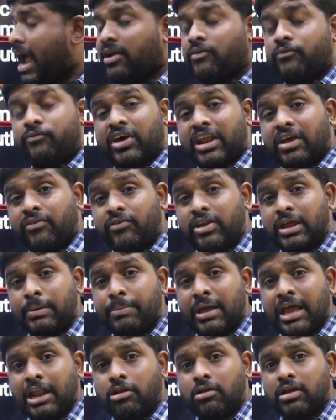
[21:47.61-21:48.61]
and for
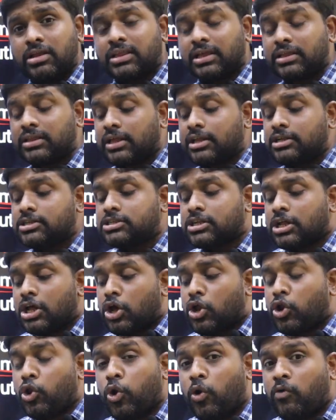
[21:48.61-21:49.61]
every Paleolithic there
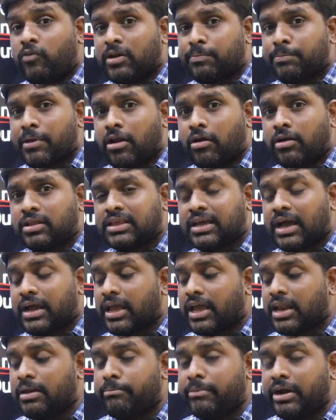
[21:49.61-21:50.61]
is lower Paleolithic
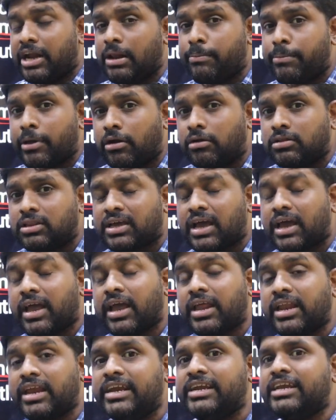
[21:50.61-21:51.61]
again, middle Paleolithic
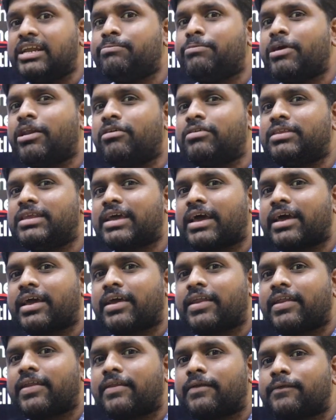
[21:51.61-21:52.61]
again, Indian Paleolithic
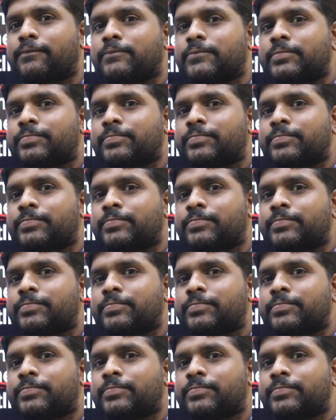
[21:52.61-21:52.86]
again.